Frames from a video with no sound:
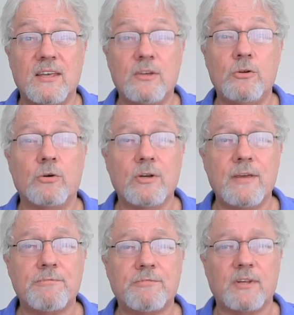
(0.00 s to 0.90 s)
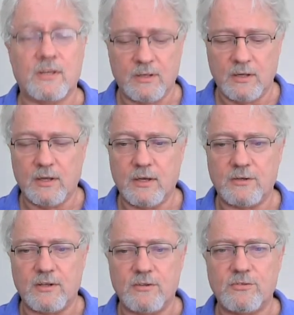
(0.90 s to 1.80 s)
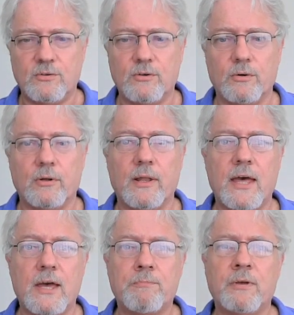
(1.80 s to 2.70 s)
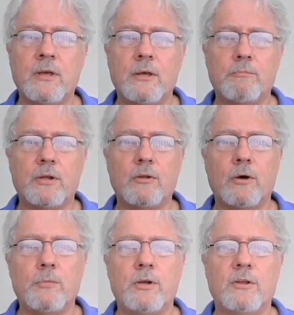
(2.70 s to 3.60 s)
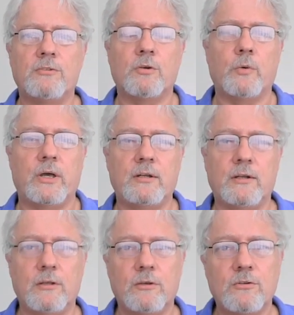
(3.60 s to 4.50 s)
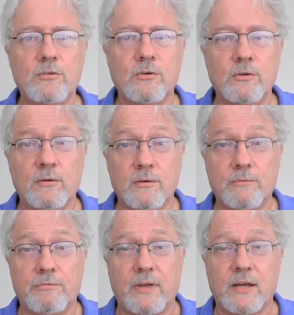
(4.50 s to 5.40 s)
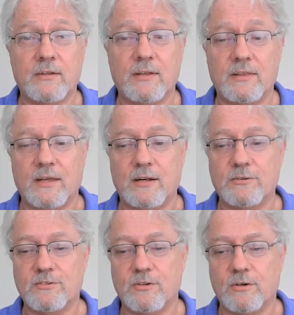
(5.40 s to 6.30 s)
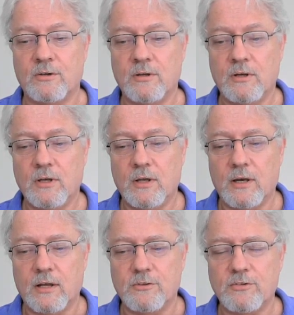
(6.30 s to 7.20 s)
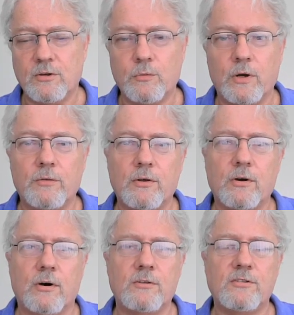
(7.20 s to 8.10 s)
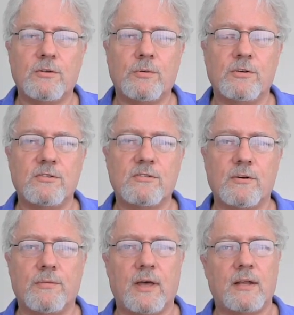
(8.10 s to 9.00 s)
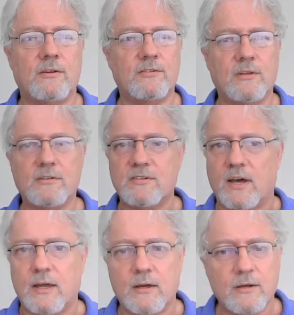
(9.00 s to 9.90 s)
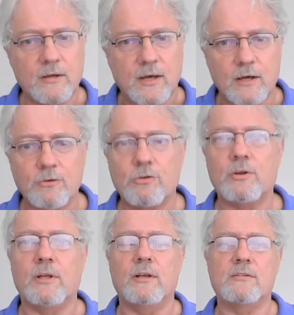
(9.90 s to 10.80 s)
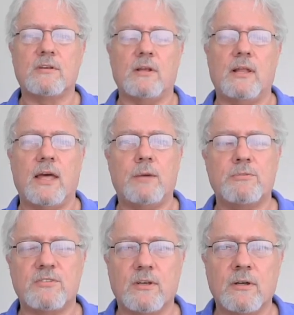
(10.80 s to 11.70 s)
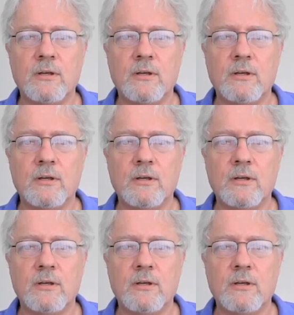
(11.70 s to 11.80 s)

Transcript: in your gifting, it is in your lap, but nobody is awakening you to the fact that that is so. And so one of the consequences of that is the entire country is collapsing